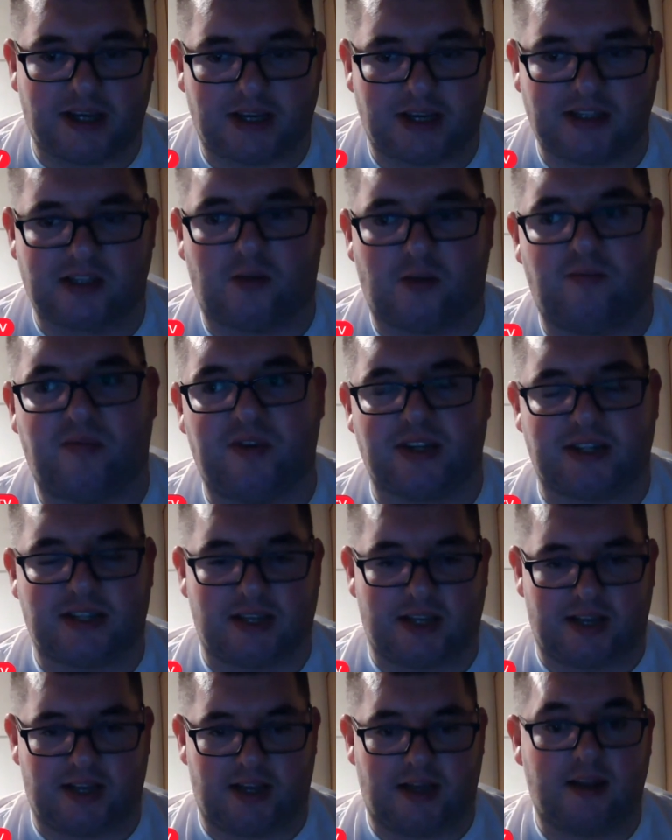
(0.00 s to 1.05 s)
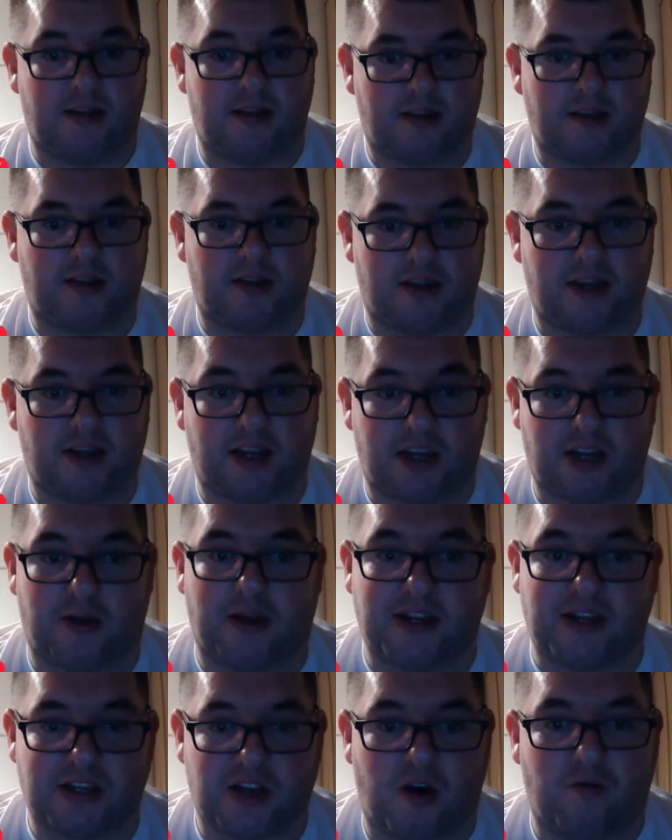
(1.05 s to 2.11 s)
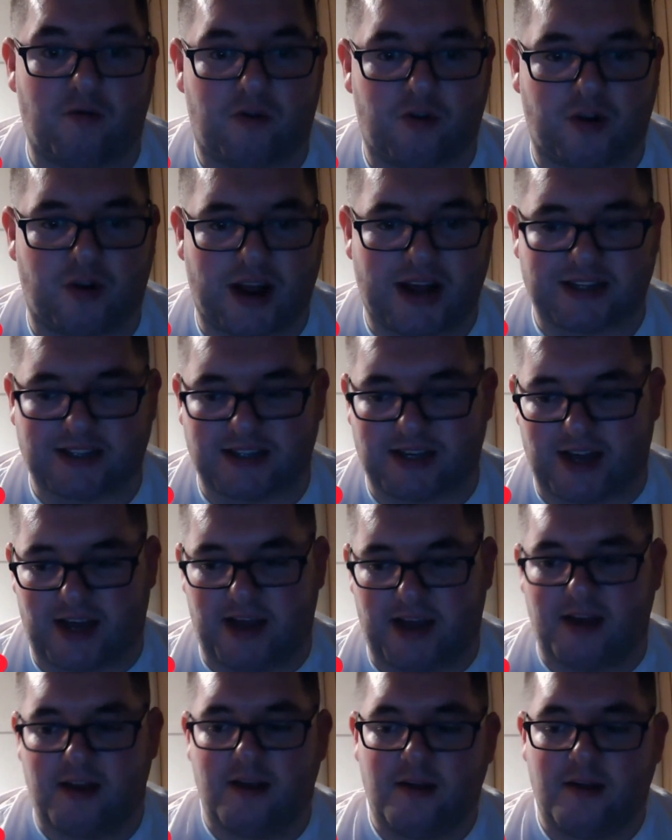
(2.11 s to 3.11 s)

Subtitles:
is obviously, he's gone for it, hasn't he?